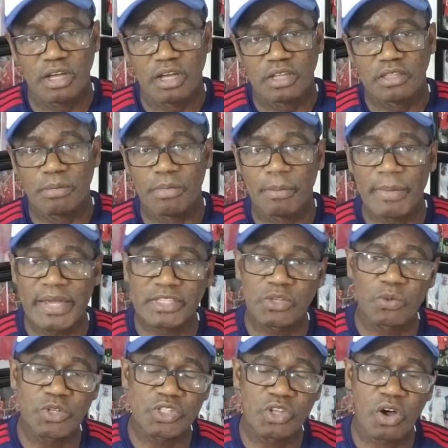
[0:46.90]
The
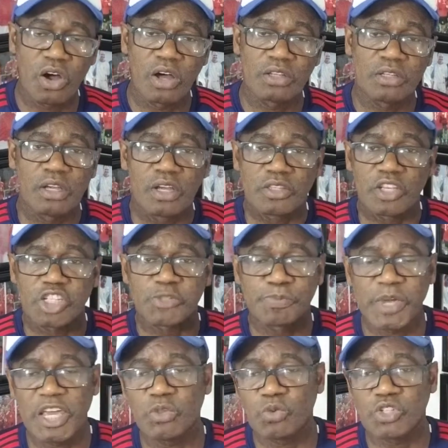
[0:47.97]
momentum was gone, the
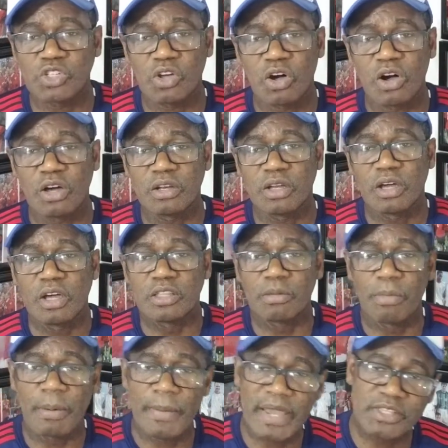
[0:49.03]
speed was gone. The
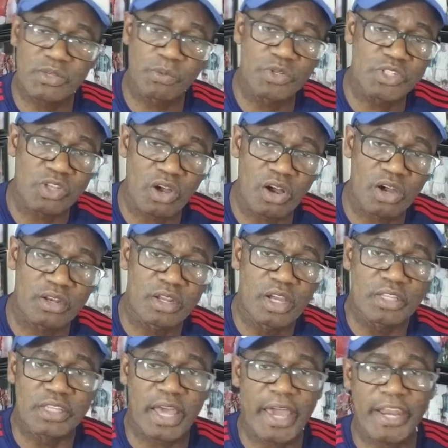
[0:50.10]
momentum was gone,
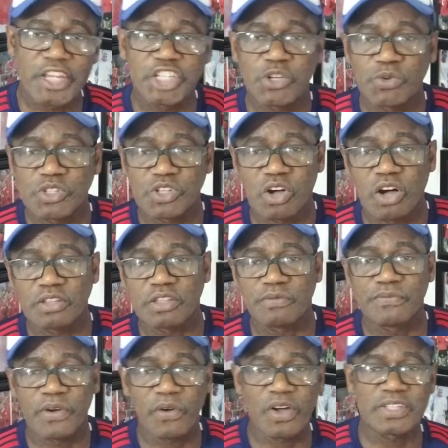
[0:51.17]
the energy was gone, the
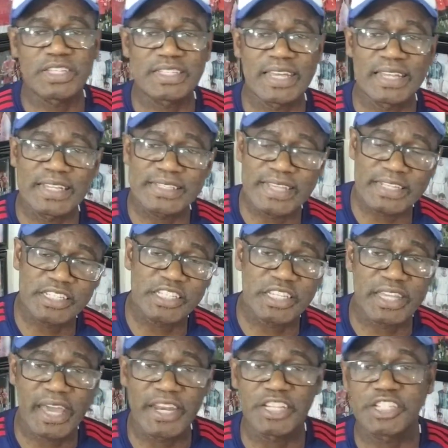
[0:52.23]
ferocity and
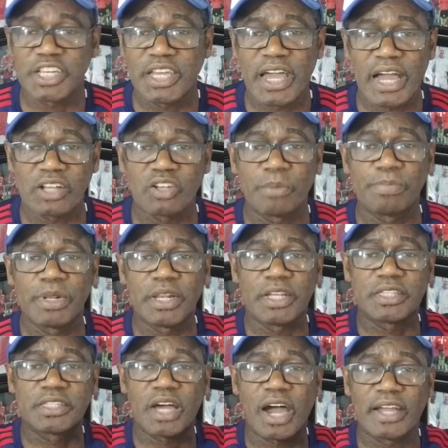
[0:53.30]
intensity of energy had
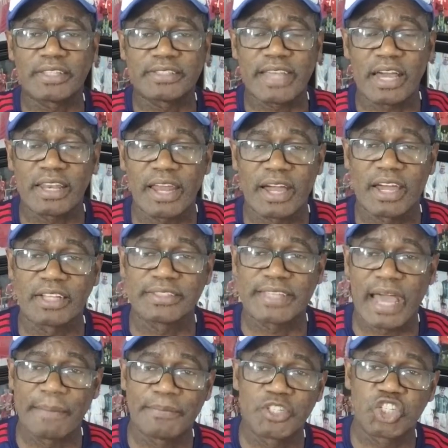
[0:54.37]
completely died down like a
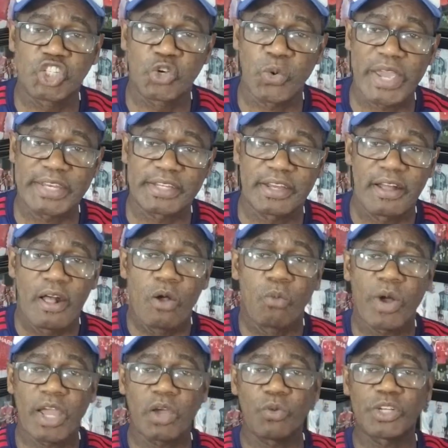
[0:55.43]
damn squid.
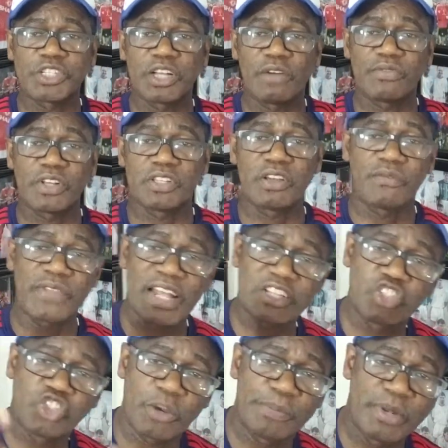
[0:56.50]
While you're watching our video, don't forget
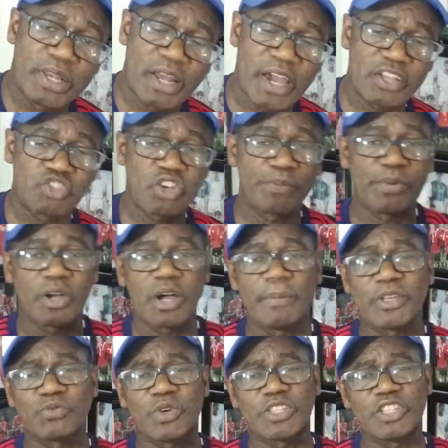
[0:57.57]
to drop a like, drop your
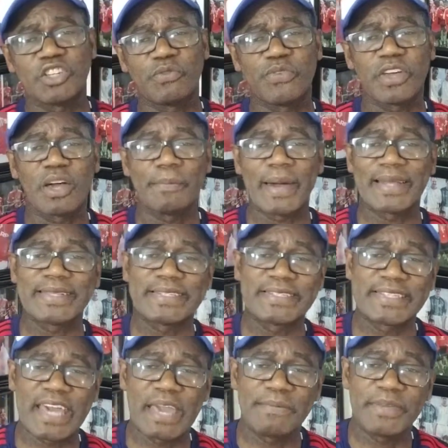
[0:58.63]
comments. What did you think about this
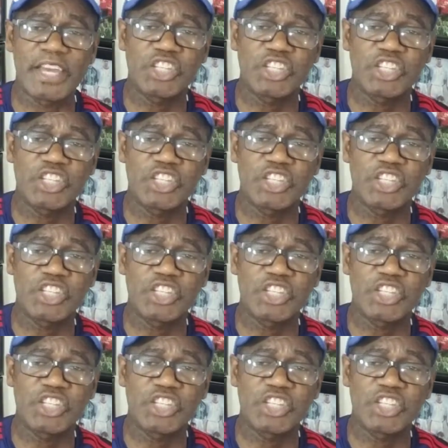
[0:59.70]
game?